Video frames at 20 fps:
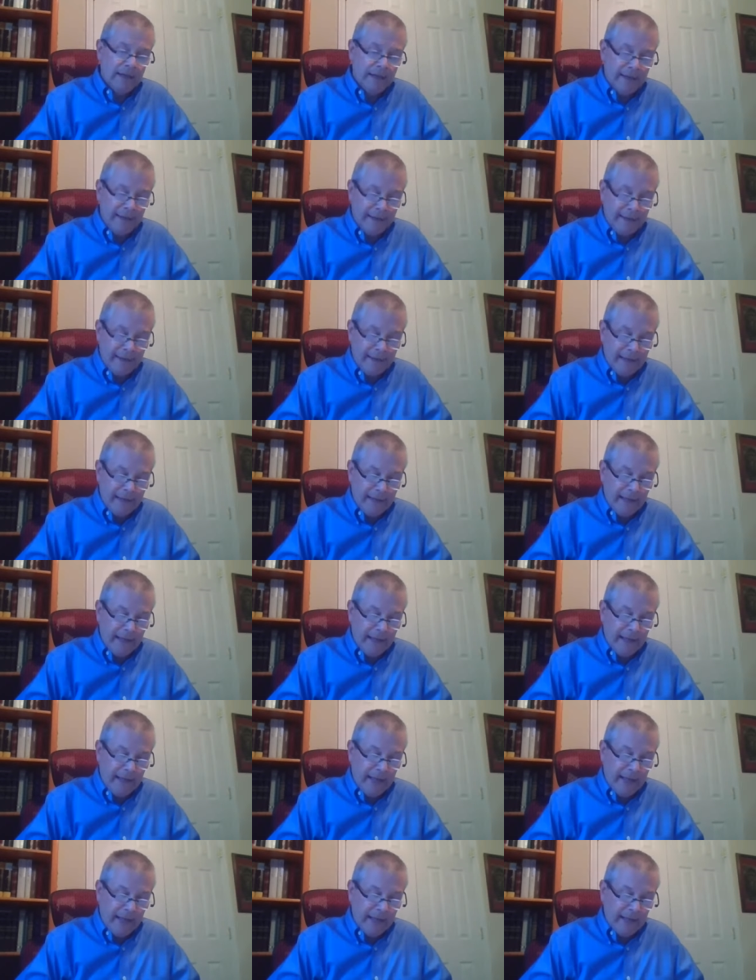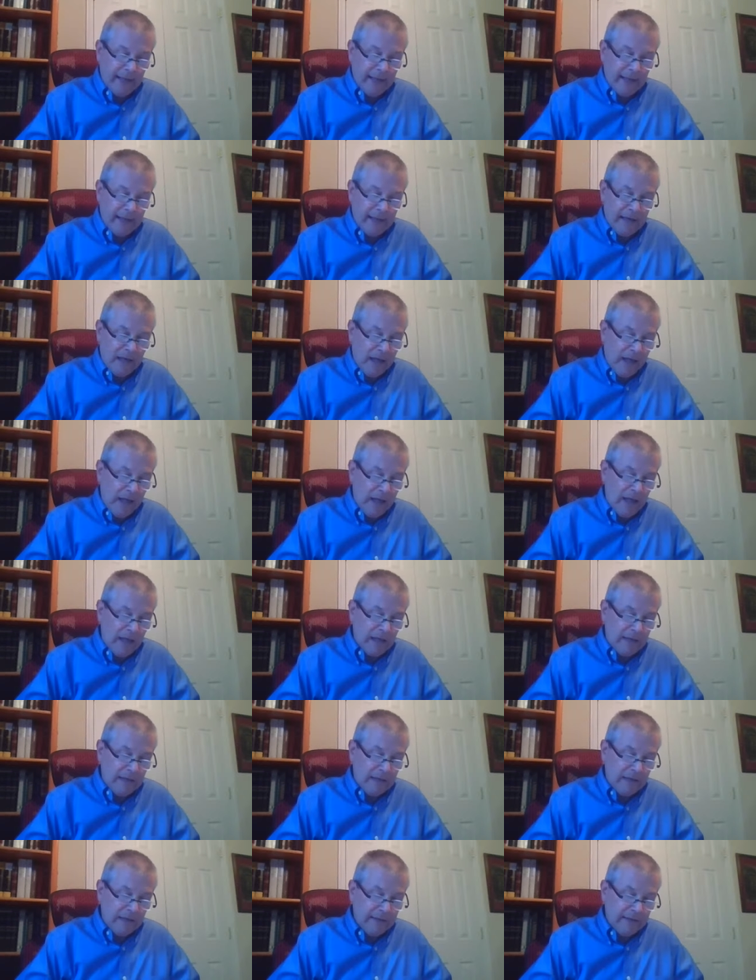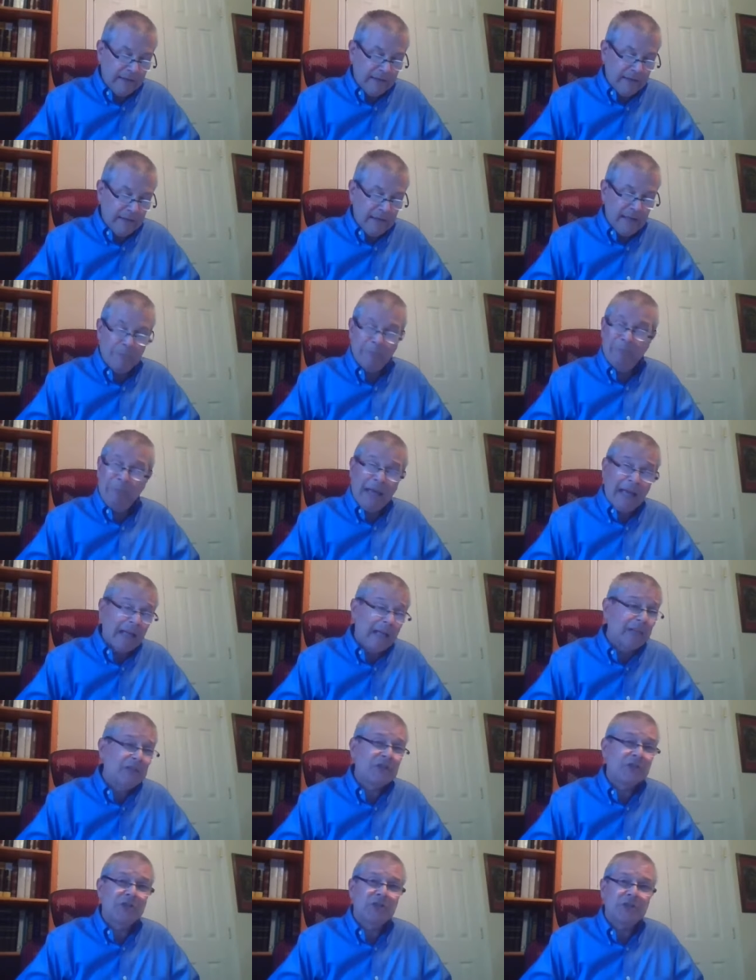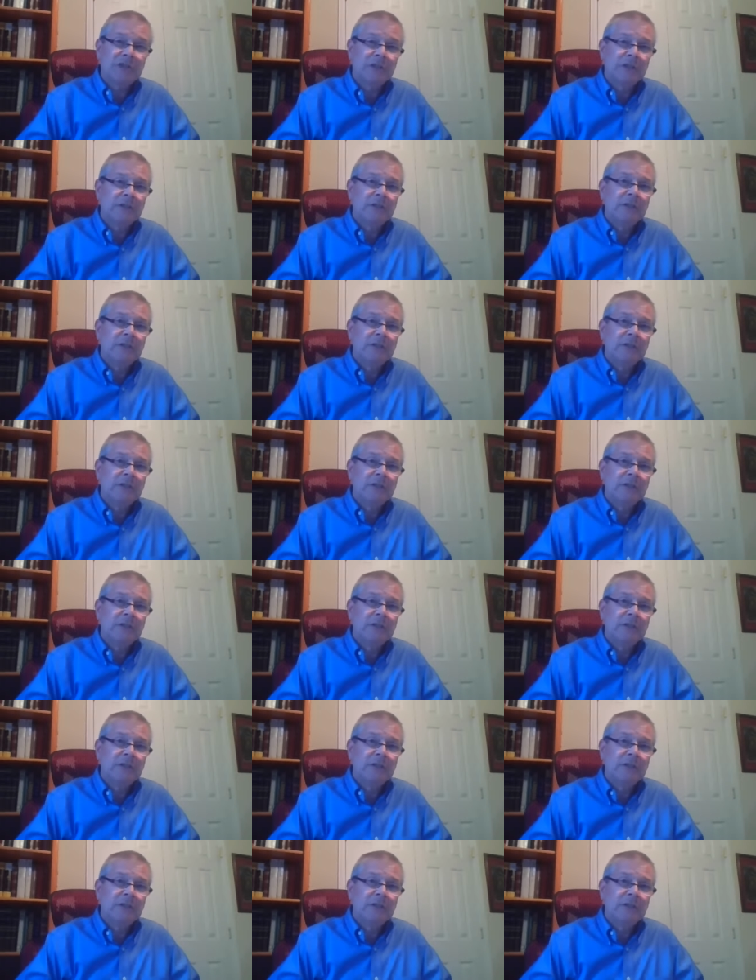and unembellished